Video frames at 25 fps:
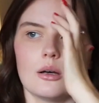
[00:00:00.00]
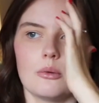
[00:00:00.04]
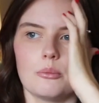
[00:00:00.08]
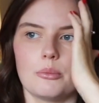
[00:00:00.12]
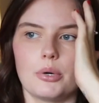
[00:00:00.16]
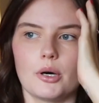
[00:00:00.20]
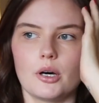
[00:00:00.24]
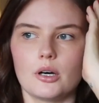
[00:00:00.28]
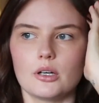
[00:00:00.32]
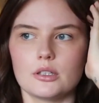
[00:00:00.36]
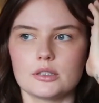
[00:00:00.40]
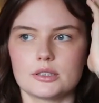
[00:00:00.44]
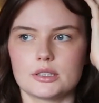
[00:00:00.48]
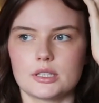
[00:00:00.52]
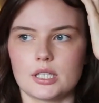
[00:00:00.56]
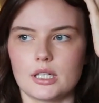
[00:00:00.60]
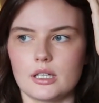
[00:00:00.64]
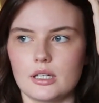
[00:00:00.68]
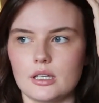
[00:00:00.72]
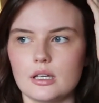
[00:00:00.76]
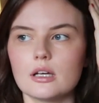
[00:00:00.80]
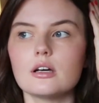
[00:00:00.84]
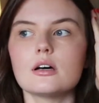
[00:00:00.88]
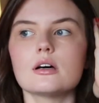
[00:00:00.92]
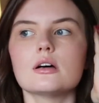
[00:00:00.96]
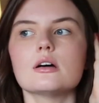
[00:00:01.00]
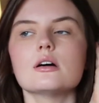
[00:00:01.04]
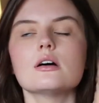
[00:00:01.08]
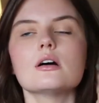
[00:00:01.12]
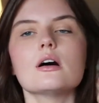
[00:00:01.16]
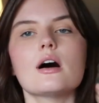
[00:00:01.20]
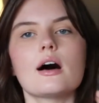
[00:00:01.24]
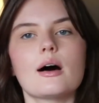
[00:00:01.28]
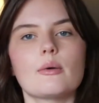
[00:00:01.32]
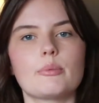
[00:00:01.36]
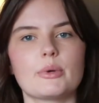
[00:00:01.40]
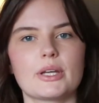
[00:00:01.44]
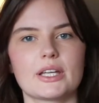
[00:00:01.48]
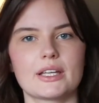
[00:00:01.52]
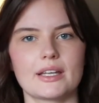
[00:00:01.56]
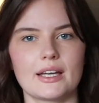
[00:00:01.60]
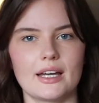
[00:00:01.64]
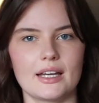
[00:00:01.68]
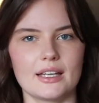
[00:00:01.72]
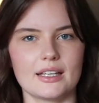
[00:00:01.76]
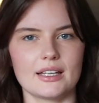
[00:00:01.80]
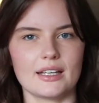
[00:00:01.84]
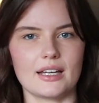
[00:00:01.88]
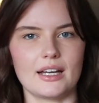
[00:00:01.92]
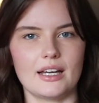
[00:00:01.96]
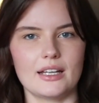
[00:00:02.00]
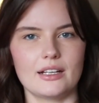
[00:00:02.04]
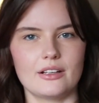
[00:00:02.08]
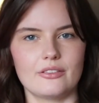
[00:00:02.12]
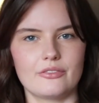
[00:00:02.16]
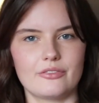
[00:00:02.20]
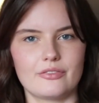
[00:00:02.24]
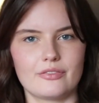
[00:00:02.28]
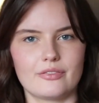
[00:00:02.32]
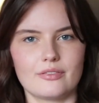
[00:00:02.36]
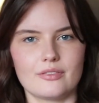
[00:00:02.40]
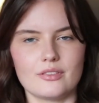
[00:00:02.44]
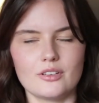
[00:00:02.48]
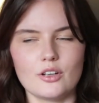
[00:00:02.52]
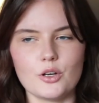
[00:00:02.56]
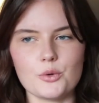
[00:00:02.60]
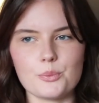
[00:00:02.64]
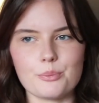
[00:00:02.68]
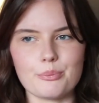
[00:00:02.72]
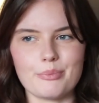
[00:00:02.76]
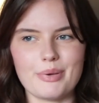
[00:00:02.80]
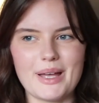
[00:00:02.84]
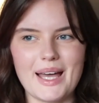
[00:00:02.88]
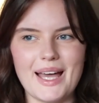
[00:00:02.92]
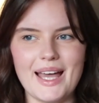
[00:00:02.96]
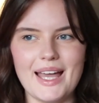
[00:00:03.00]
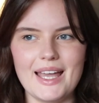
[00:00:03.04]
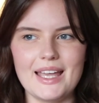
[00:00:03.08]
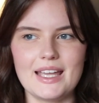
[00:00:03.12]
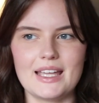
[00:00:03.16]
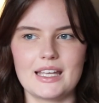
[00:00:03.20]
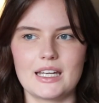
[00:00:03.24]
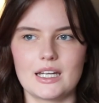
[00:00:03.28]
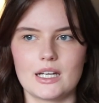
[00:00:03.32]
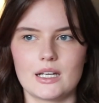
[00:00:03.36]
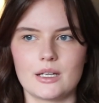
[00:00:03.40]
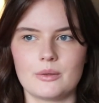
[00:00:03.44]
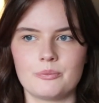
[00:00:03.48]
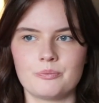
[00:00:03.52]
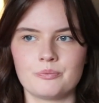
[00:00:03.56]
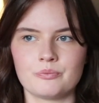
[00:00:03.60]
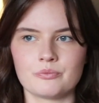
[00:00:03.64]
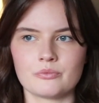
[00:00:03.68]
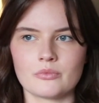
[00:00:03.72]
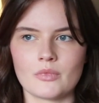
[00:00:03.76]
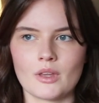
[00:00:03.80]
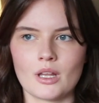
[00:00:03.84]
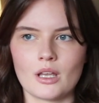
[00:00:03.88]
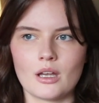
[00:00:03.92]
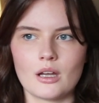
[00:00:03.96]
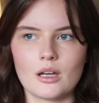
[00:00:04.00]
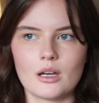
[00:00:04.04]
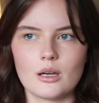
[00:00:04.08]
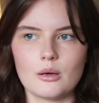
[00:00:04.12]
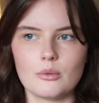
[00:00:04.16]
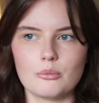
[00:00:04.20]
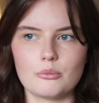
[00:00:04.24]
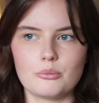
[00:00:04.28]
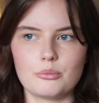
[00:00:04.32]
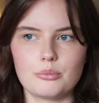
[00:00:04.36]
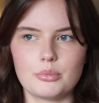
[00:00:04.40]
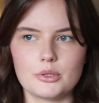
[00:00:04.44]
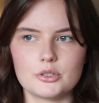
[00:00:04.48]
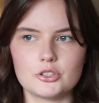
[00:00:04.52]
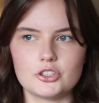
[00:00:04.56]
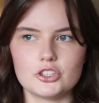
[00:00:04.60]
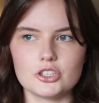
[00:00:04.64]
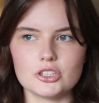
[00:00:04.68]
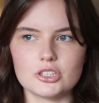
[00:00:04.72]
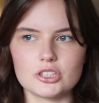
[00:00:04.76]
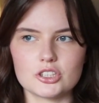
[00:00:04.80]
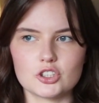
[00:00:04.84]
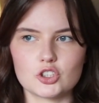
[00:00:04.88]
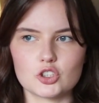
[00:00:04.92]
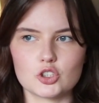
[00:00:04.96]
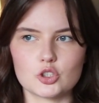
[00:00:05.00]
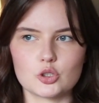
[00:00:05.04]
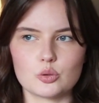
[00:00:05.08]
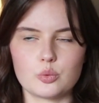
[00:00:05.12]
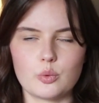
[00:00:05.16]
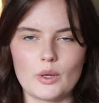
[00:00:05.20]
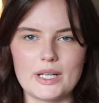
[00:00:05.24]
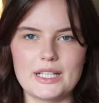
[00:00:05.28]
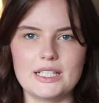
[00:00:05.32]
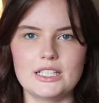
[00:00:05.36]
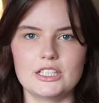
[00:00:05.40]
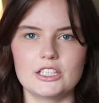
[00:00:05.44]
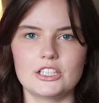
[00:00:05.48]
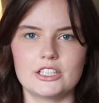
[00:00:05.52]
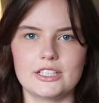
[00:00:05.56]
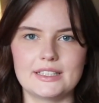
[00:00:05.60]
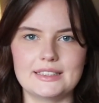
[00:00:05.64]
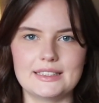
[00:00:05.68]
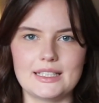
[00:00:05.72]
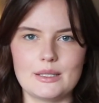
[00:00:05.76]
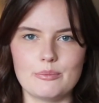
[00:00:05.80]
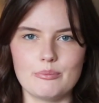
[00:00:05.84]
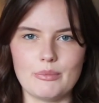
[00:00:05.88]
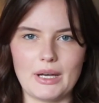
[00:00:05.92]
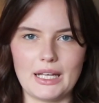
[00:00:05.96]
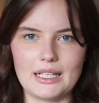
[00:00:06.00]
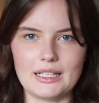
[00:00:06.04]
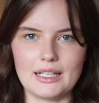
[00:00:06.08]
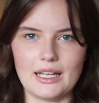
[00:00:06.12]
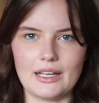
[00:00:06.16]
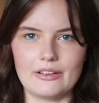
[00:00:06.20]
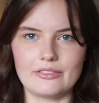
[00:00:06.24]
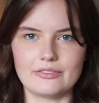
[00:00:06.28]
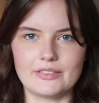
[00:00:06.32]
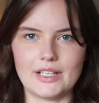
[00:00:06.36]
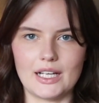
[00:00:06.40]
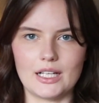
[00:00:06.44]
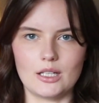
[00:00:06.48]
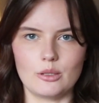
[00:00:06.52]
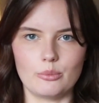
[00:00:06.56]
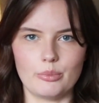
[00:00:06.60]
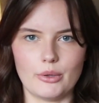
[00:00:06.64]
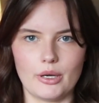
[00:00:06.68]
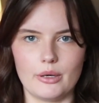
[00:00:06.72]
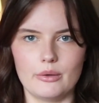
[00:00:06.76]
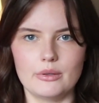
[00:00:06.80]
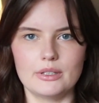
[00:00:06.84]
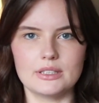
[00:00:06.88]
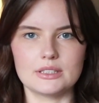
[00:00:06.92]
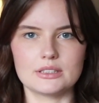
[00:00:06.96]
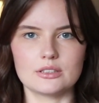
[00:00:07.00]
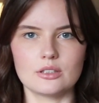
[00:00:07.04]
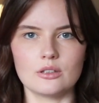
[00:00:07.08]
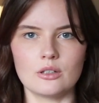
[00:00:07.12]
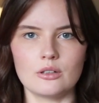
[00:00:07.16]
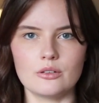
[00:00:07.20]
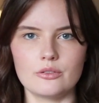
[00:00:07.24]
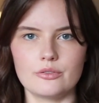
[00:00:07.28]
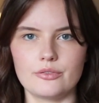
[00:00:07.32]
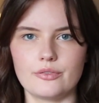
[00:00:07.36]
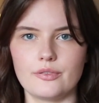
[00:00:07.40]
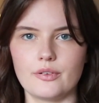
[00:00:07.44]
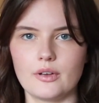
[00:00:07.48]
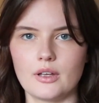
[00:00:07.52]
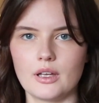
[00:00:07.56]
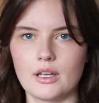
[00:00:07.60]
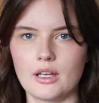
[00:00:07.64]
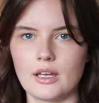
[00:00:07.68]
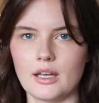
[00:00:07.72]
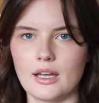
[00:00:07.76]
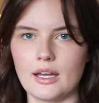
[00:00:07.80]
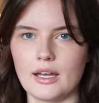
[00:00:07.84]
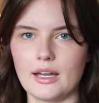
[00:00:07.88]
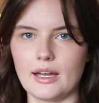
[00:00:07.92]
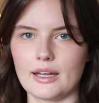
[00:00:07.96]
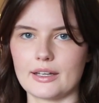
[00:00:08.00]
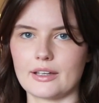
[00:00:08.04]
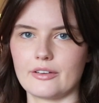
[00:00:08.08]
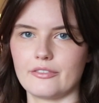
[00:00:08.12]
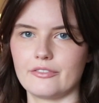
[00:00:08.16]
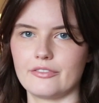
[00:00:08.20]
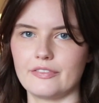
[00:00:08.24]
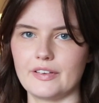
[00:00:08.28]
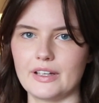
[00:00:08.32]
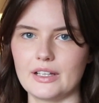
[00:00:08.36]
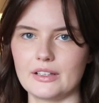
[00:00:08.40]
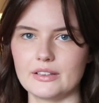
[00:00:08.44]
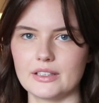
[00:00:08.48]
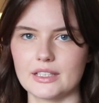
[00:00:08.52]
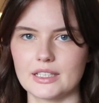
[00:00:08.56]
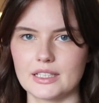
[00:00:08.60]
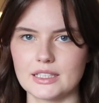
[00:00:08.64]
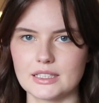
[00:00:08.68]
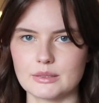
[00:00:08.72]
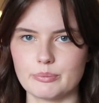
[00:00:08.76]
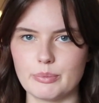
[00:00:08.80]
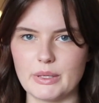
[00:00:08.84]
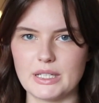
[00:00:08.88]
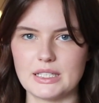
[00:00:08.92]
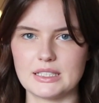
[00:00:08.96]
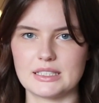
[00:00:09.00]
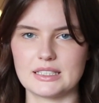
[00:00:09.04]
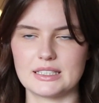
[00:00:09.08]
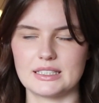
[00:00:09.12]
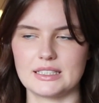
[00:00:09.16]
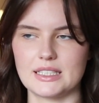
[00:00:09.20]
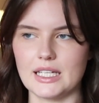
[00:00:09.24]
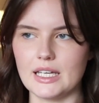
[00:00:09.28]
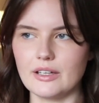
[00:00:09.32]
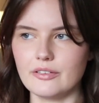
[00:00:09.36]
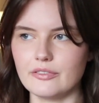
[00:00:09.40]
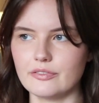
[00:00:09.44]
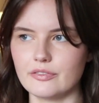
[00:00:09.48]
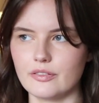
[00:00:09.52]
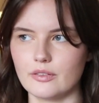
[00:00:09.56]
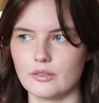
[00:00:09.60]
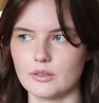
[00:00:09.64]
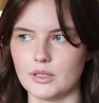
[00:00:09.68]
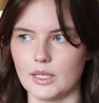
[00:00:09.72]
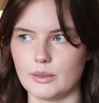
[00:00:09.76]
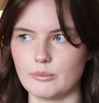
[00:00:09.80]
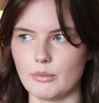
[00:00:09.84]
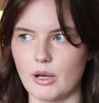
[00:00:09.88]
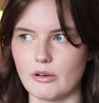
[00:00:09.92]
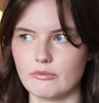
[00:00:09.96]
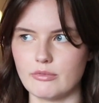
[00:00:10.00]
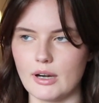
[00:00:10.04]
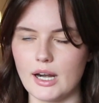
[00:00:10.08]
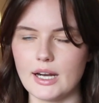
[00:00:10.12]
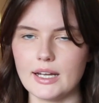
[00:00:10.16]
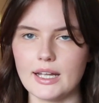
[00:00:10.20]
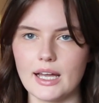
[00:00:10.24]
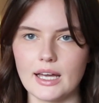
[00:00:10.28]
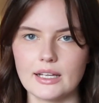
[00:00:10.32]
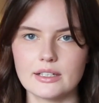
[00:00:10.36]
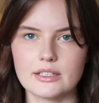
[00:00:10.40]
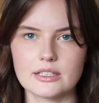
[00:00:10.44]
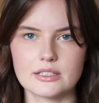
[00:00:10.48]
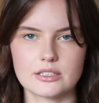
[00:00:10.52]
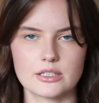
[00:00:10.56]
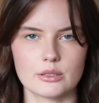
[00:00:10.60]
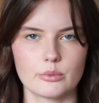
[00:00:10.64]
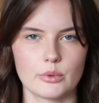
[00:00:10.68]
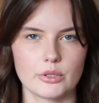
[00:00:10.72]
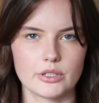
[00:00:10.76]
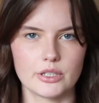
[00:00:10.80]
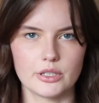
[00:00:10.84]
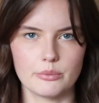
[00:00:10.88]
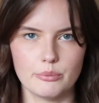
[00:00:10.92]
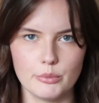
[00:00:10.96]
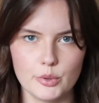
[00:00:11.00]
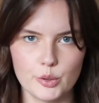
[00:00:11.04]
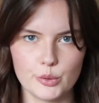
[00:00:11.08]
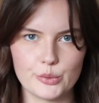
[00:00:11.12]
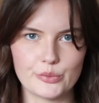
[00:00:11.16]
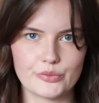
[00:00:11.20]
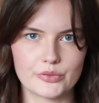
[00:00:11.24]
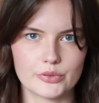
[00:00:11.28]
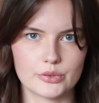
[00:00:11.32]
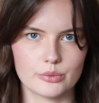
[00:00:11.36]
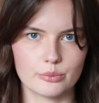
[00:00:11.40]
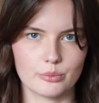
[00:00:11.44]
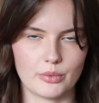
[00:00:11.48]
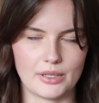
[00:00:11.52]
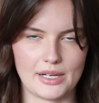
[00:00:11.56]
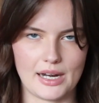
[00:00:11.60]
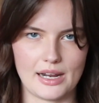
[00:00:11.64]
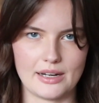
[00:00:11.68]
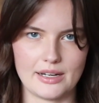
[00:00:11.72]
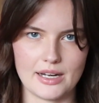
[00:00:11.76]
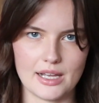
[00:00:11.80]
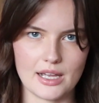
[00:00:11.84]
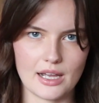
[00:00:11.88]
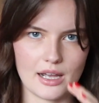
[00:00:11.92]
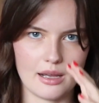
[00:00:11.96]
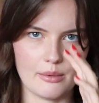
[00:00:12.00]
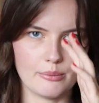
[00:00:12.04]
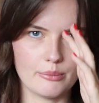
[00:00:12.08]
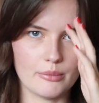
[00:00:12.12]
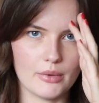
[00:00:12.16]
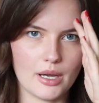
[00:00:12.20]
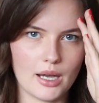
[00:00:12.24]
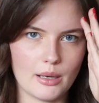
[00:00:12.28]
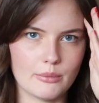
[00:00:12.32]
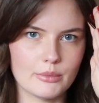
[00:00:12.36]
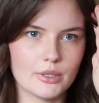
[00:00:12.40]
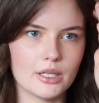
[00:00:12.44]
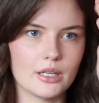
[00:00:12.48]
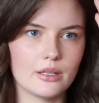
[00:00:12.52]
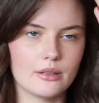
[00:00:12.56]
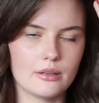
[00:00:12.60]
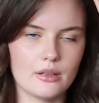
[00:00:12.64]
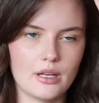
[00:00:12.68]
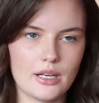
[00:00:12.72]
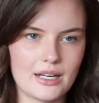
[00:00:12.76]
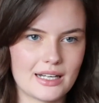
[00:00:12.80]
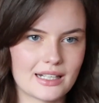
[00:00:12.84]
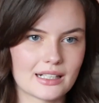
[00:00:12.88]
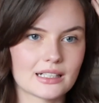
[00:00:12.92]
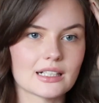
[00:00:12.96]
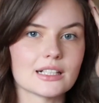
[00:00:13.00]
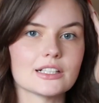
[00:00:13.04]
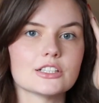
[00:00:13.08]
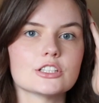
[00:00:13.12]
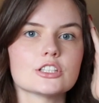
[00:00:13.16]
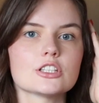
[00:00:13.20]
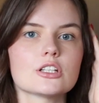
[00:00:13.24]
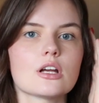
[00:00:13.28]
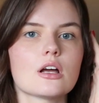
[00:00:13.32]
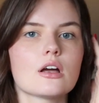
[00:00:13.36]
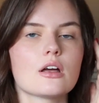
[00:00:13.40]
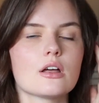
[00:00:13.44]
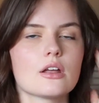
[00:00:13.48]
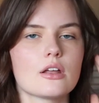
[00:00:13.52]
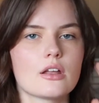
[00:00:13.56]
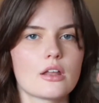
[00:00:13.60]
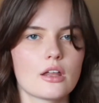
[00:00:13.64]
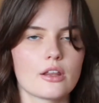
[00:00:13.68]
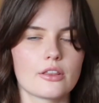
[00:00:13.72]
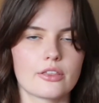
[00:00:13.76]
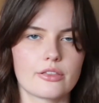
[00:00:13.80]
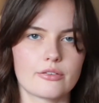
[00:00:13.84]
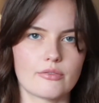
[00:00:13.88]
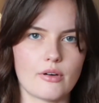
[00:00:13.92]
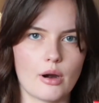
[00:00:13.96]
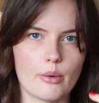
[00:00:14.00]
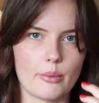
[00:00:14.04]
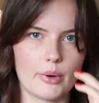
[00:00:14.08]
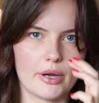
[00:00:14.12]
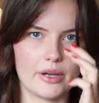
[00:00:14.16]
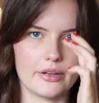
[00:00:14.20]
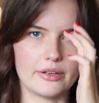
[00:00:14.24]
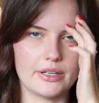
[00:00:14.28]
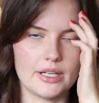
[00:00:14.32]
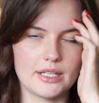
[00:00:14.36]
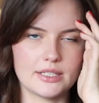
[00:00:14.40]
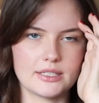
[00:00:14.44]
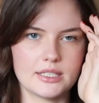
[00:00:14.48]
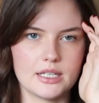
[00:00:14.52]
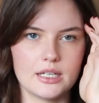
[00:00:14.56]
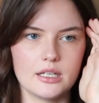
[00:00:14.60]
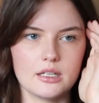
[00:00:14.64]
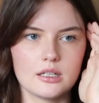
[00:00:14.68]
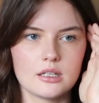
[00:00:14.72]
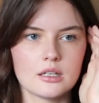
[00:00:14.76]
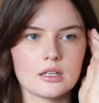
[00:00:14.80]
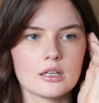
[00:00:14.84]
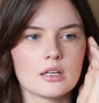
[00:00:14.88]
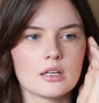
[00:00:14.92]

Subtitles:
But I've been getting kind of, not pain, but just twinges in my left elbow. It's sort of, I can feel that it's been stiff. Like, my right hand is the one that moves when I knit. I'm an English thrower knitter.